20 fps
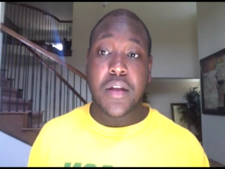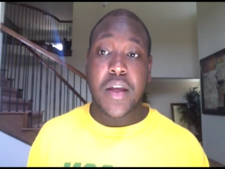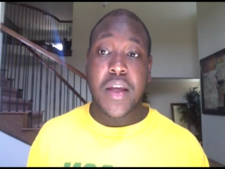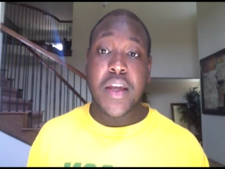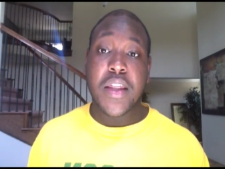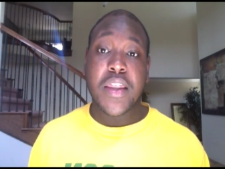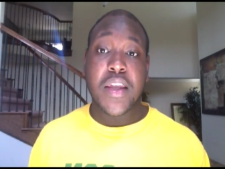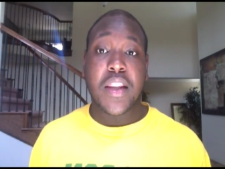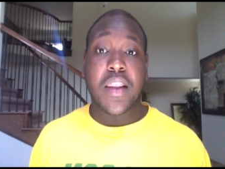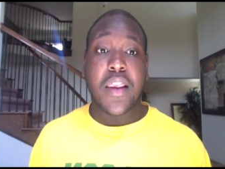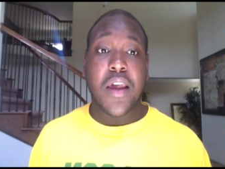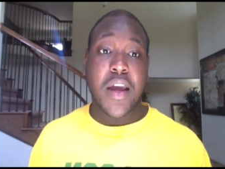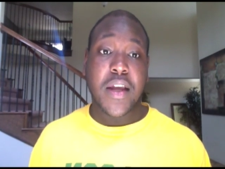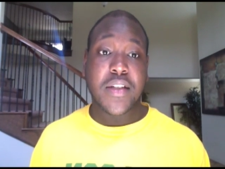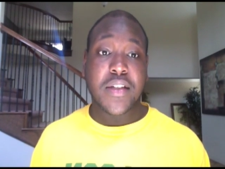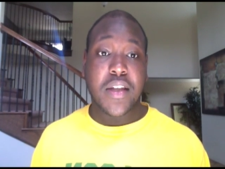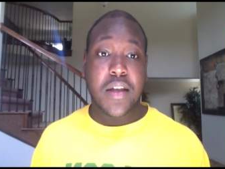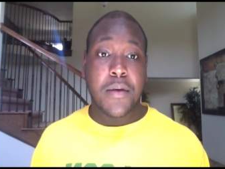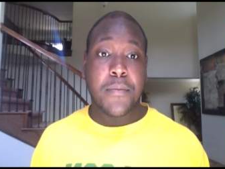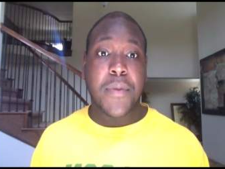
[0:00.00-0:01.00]
Ethan
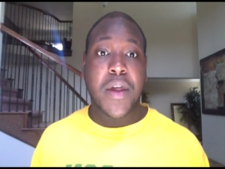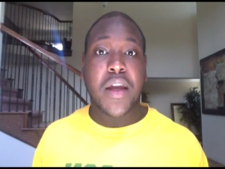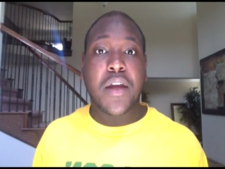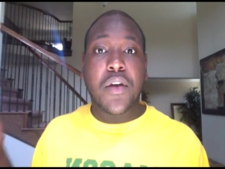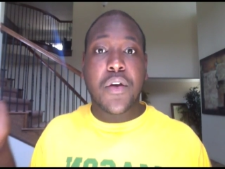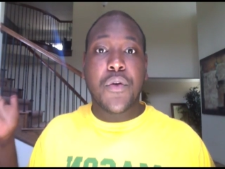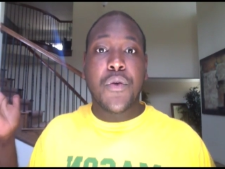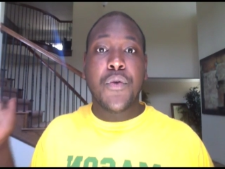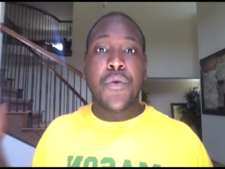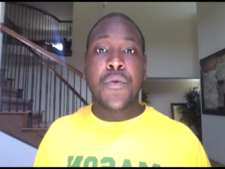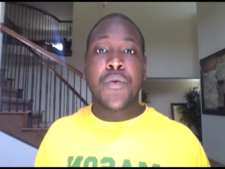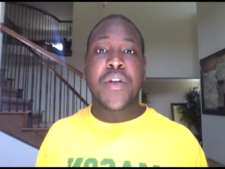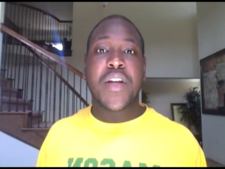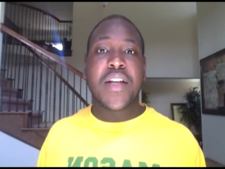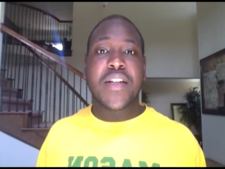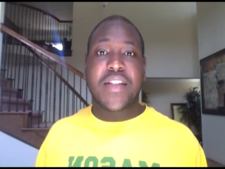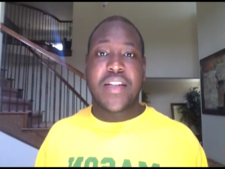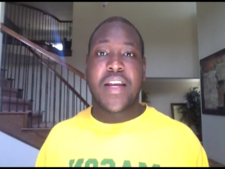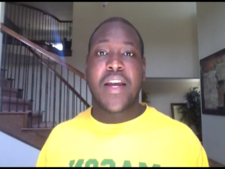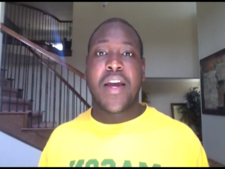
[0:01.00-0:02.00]
likes him. Like, who
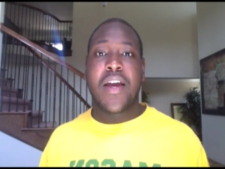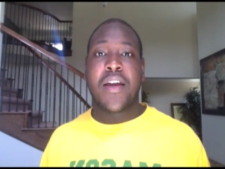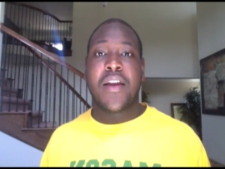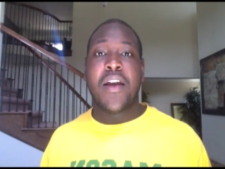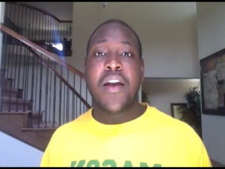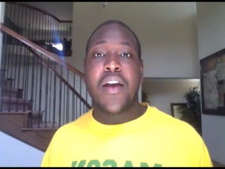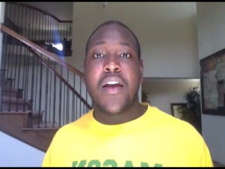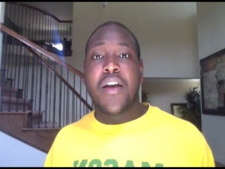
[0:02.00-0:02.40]
does that?